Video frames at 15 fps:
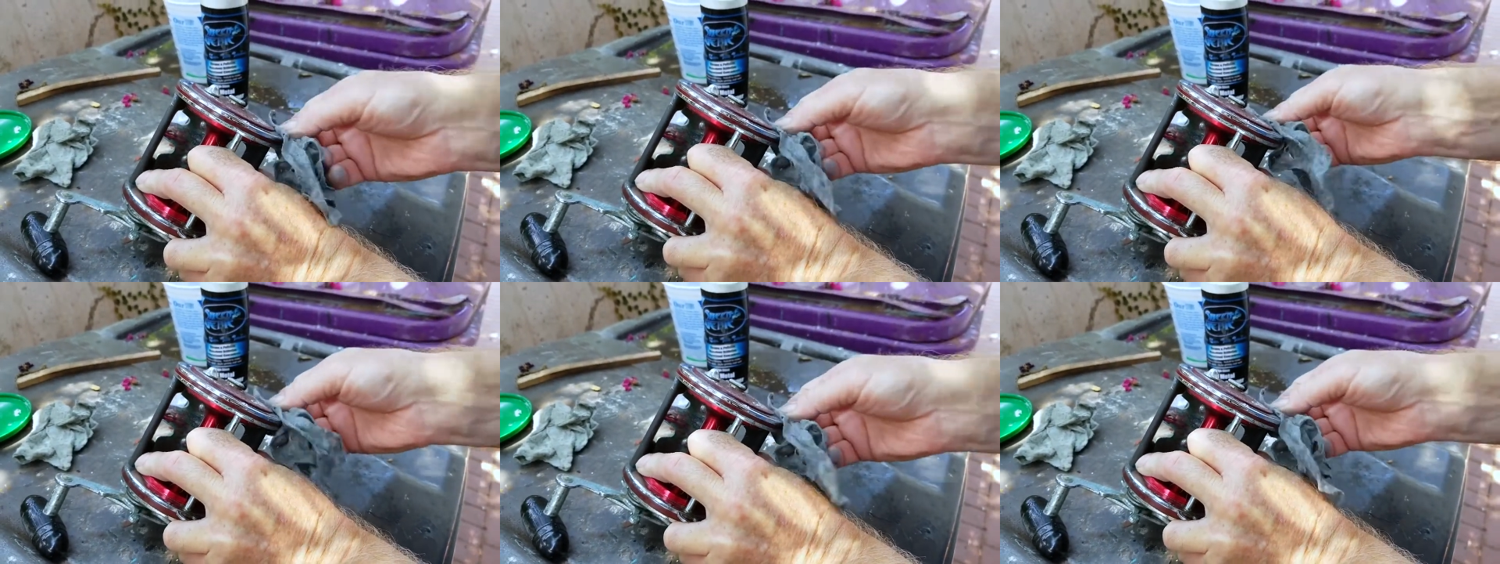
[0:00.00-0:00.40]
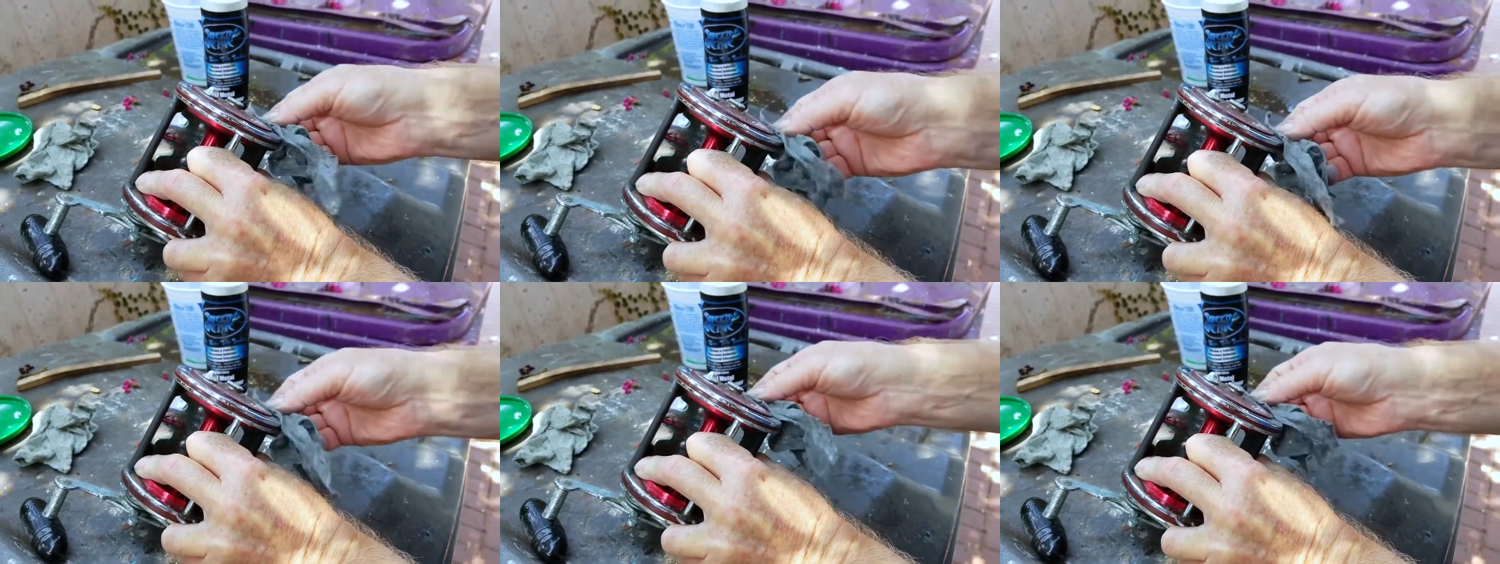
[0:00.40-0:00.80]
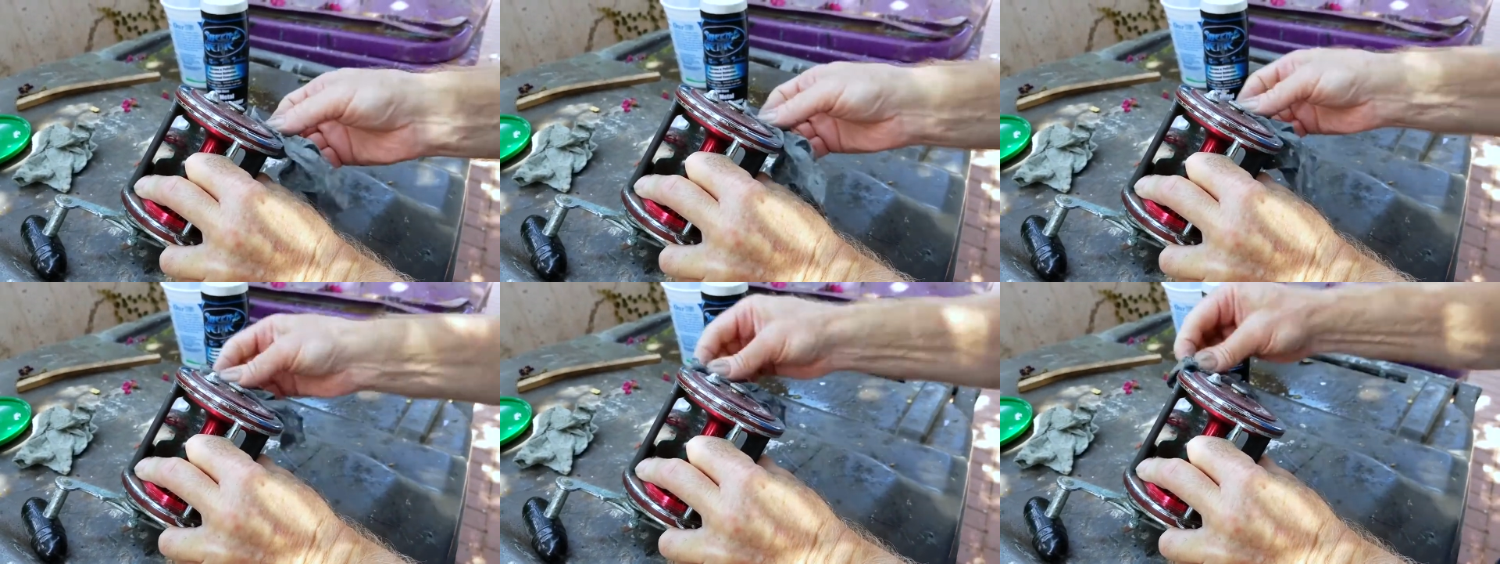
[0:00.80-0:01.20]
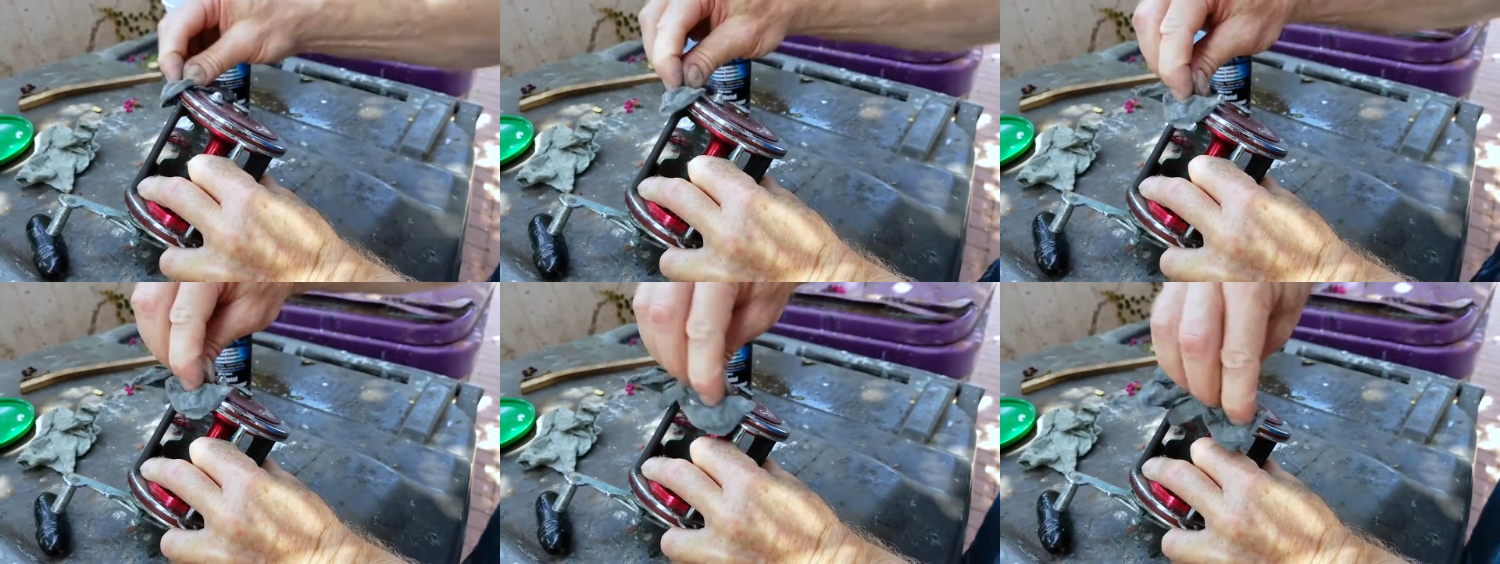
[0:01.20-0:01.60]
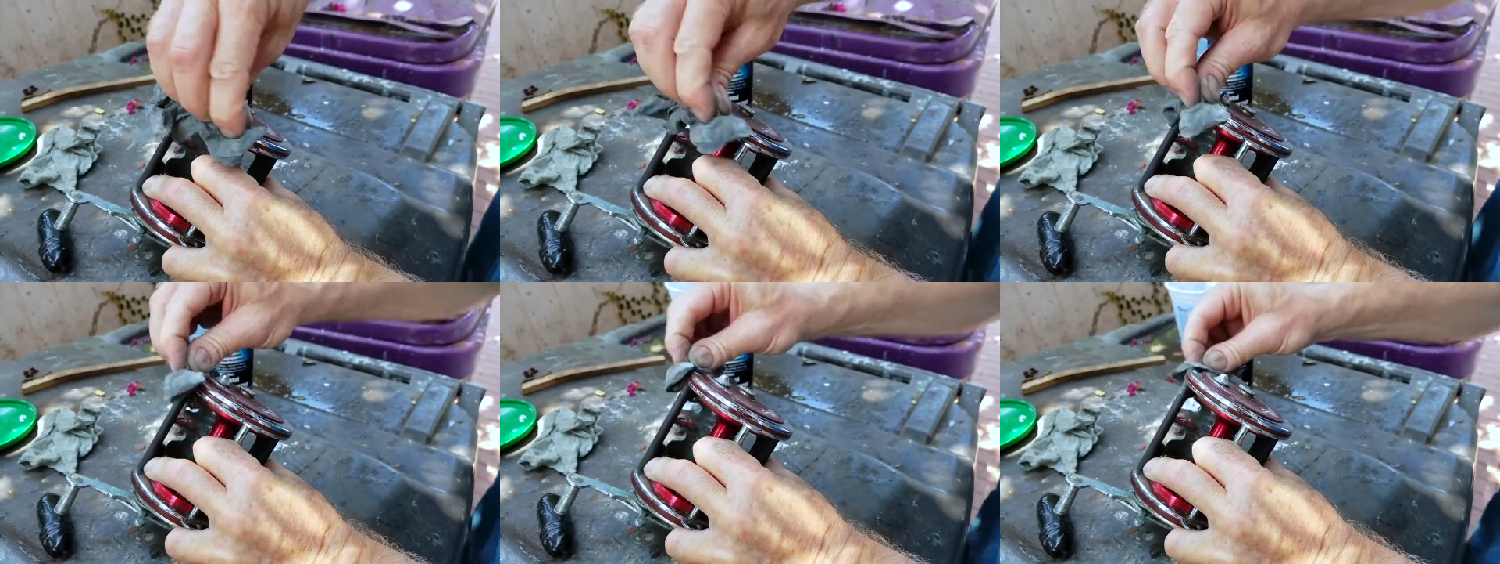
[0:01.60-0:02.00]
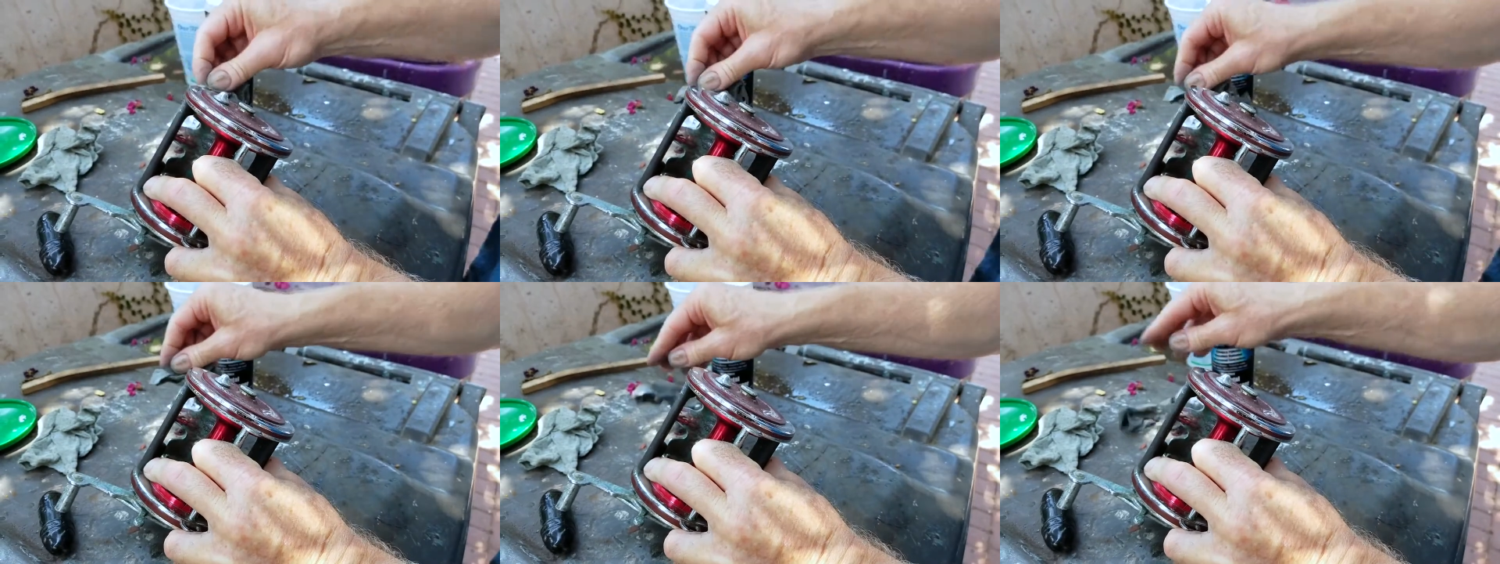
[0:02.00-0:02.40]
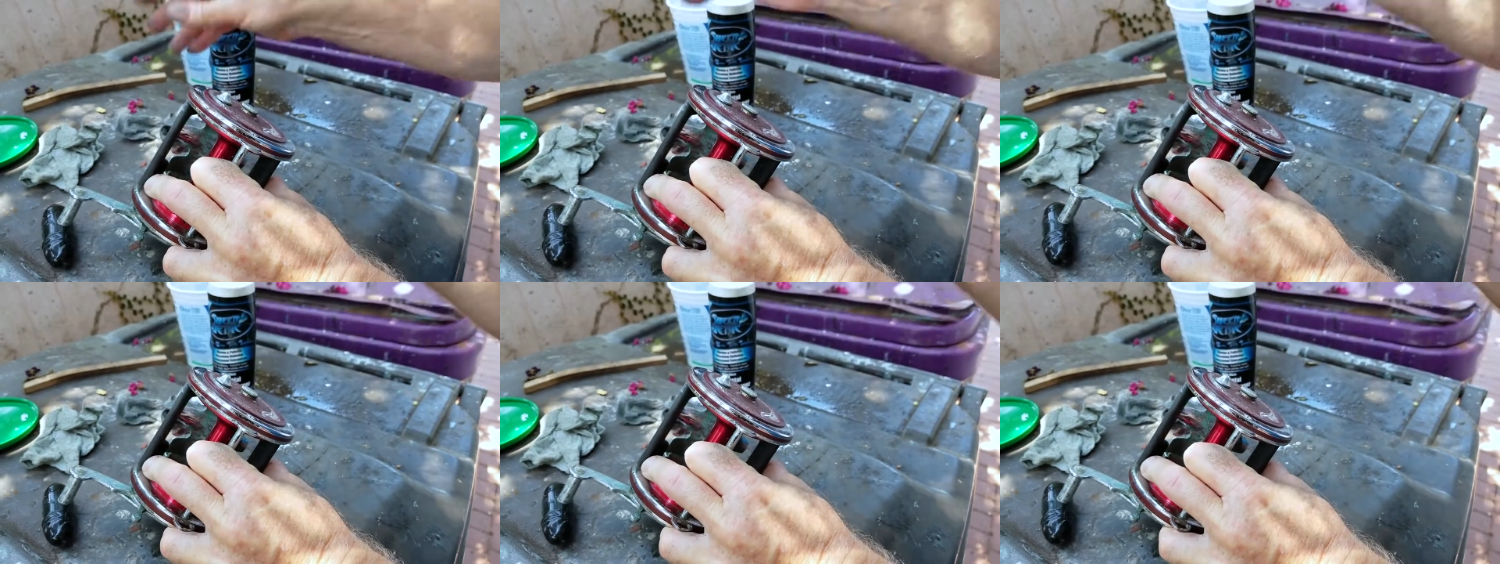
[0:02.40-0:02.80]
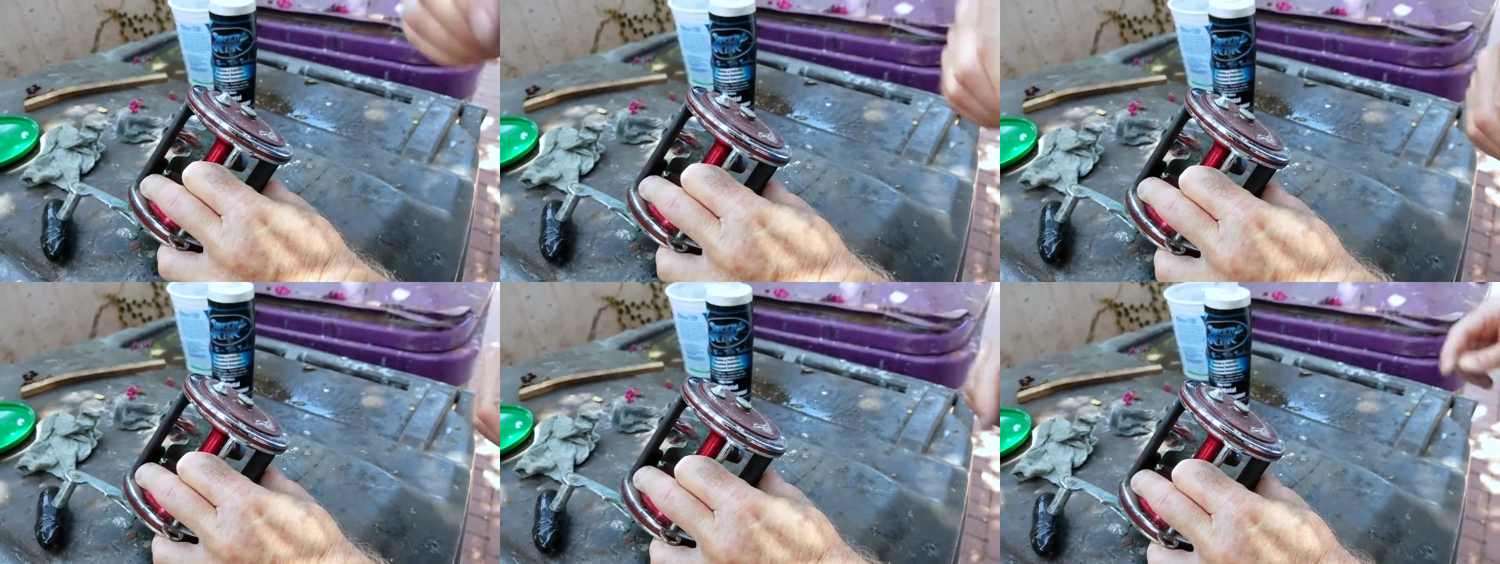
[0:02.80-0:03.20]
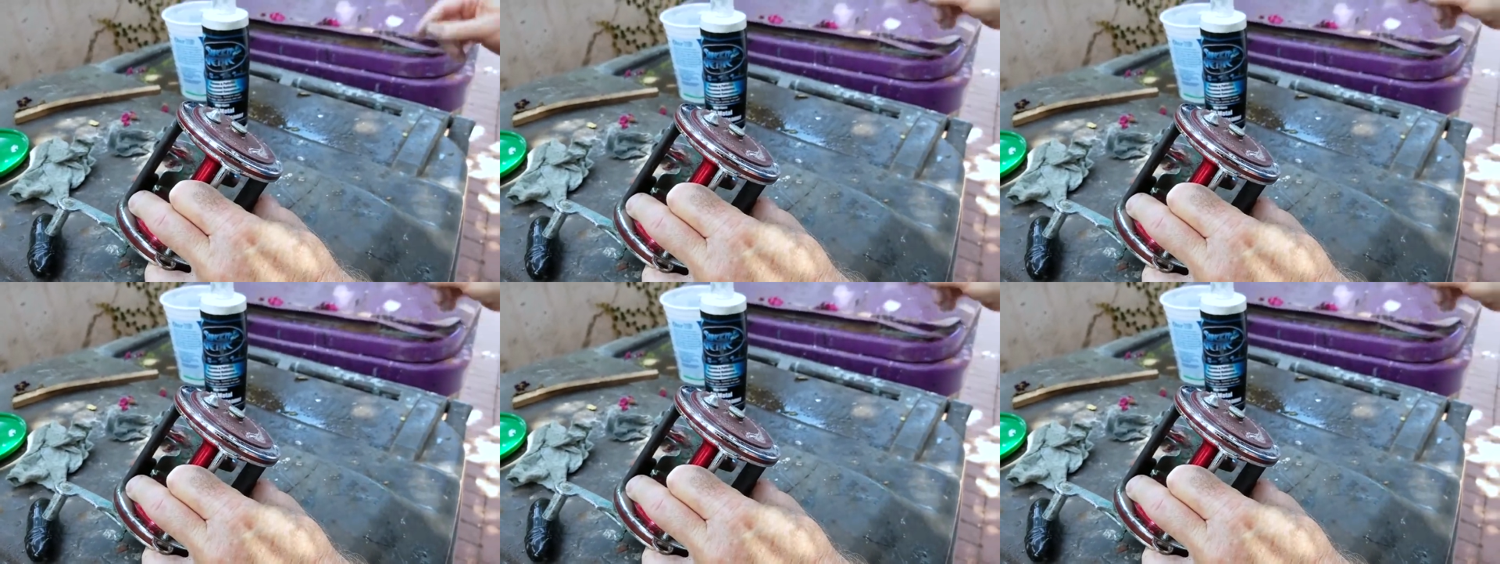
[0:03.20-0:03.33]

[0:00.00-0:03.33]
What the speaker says: Nobody's mouth can be seen.